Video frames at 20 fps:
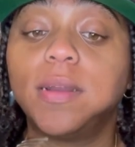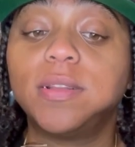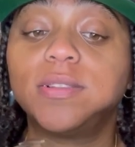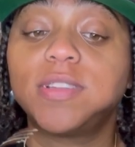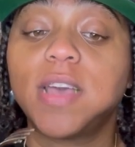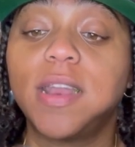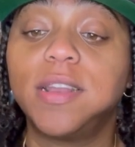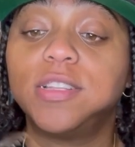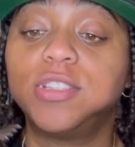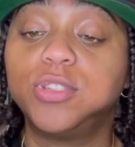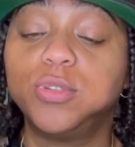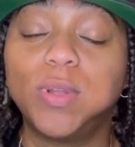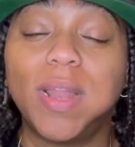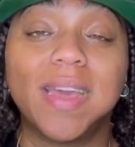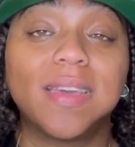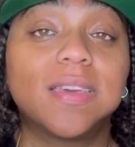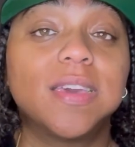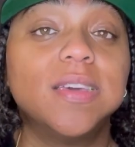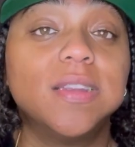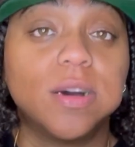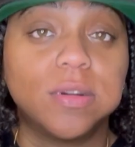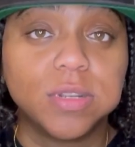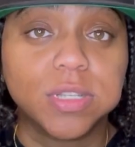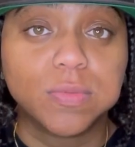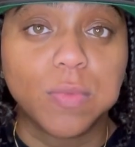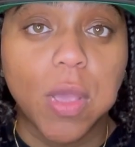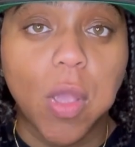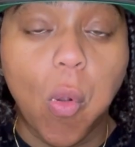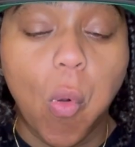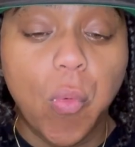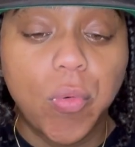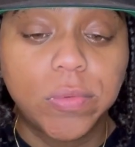decided to do like keto this week.